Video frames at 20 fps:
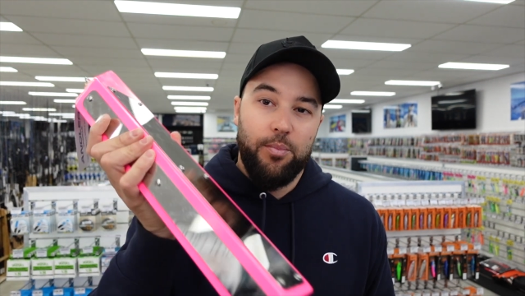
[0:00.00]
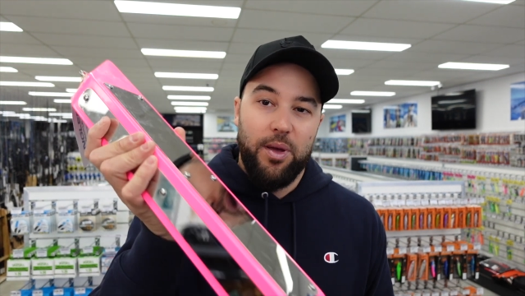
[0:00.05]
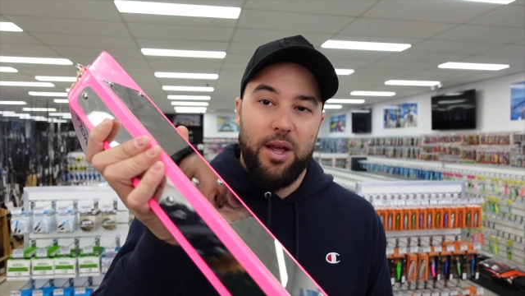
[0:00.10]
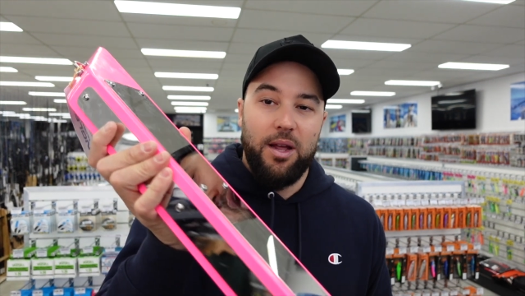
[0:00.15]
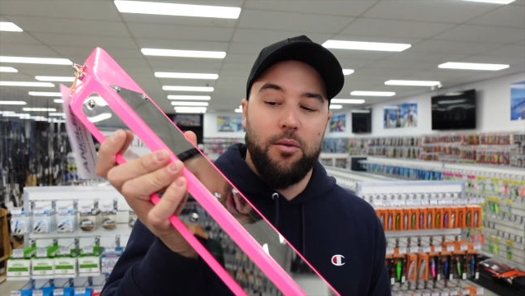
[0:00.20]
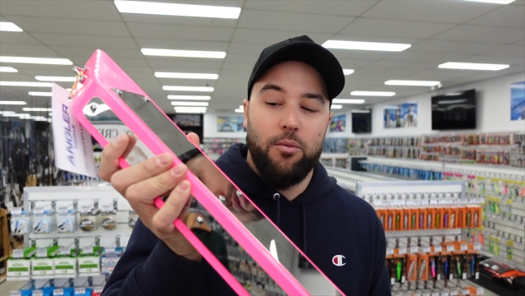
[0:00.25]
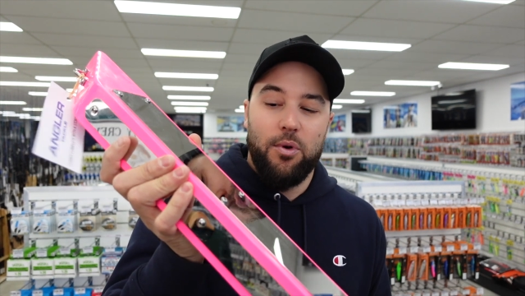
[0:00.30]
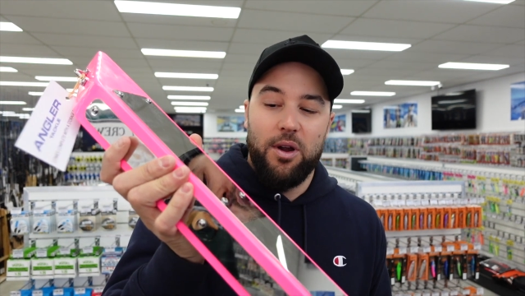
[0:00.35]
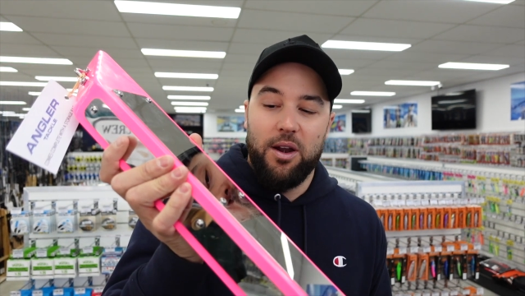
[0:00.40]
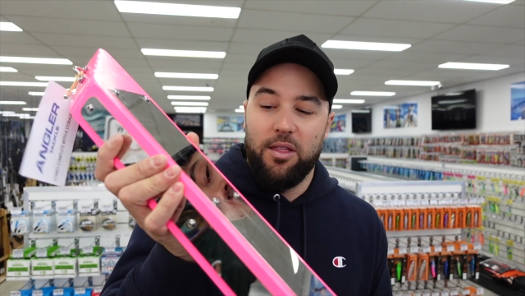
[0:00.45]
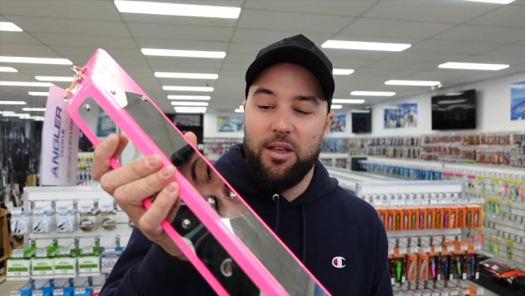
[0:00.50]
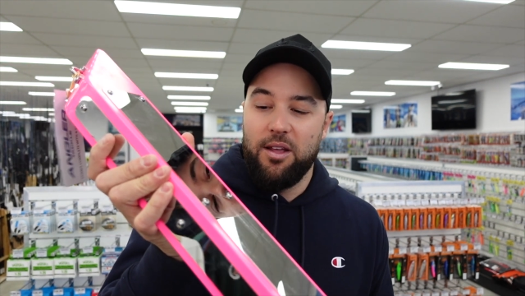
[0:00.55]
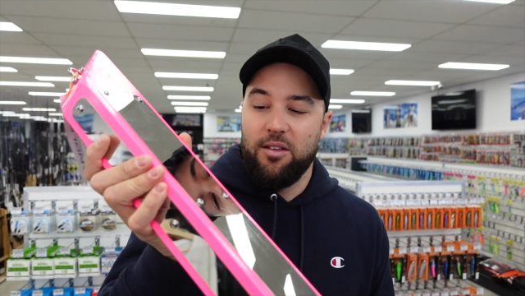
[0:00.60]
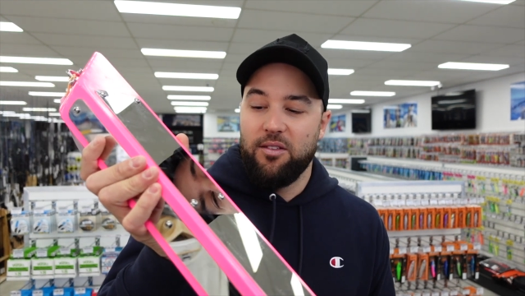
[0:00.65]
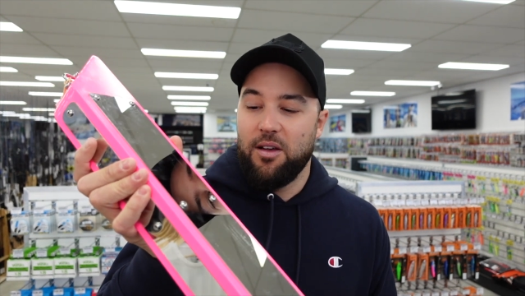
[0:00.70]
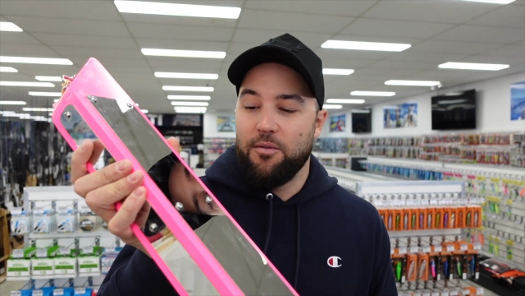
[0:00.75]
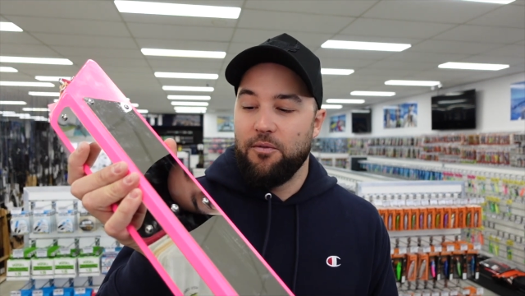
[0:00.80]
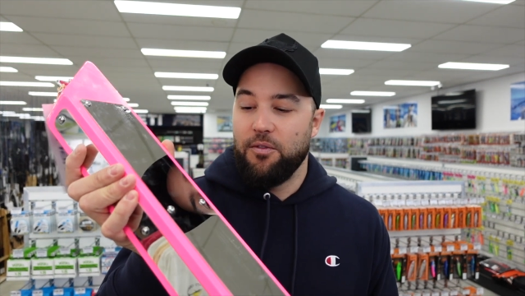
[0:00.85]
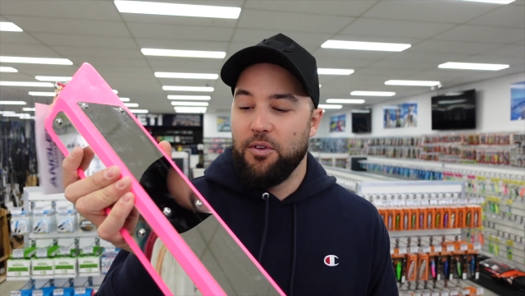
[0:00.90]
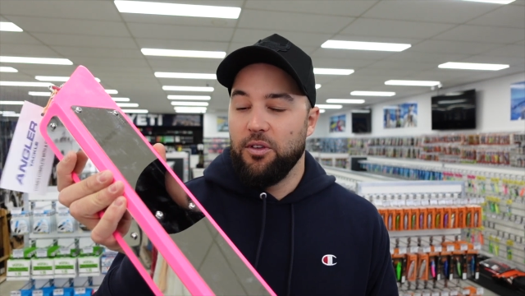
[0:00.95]
pick one of these
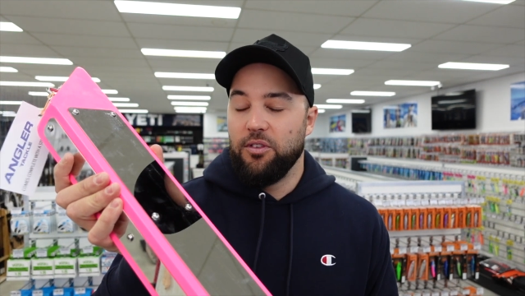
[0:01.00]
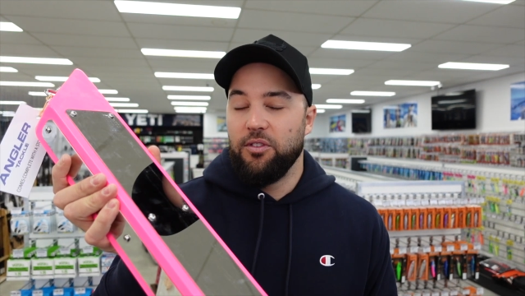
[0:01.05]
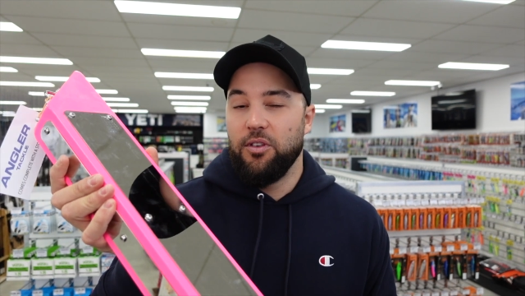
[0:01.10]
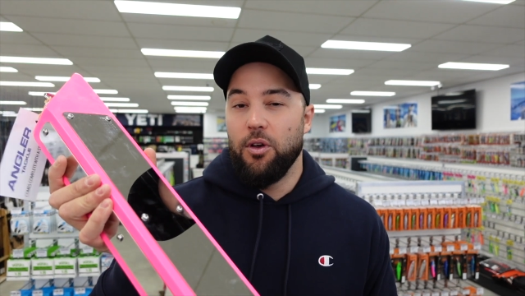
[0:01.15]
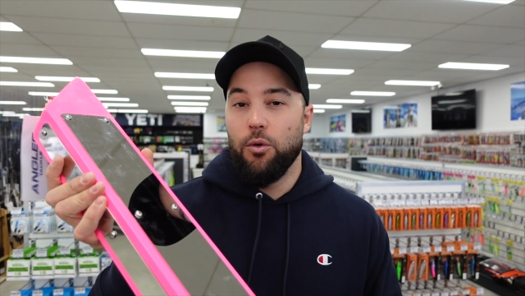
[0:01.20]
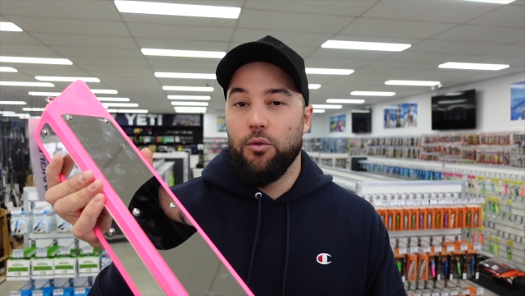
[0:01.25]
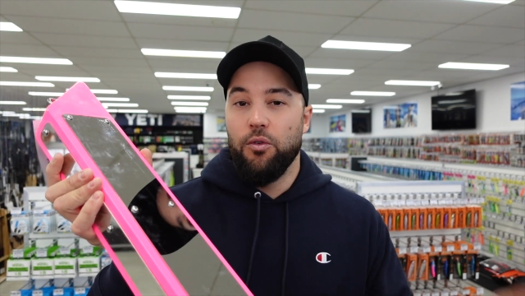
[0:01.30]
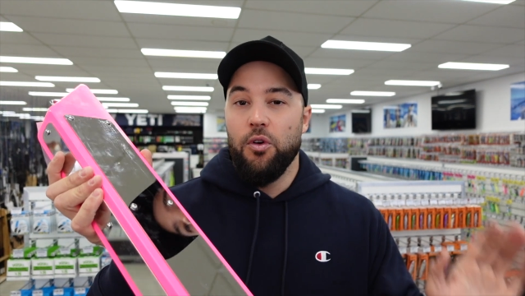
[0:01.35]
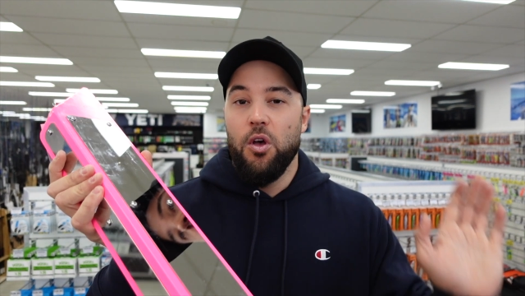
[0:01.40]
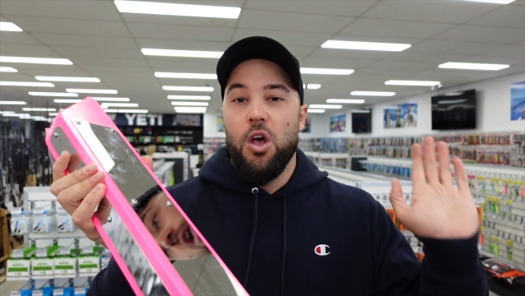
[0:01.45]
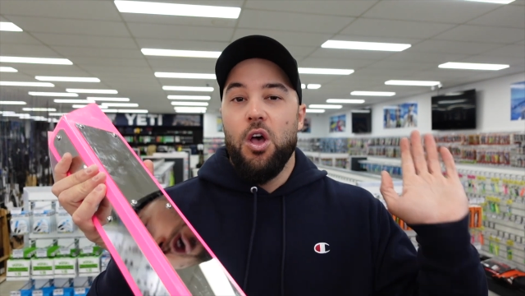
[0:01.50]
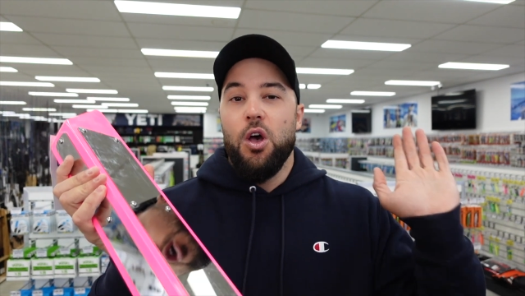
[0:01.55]
up for yourself.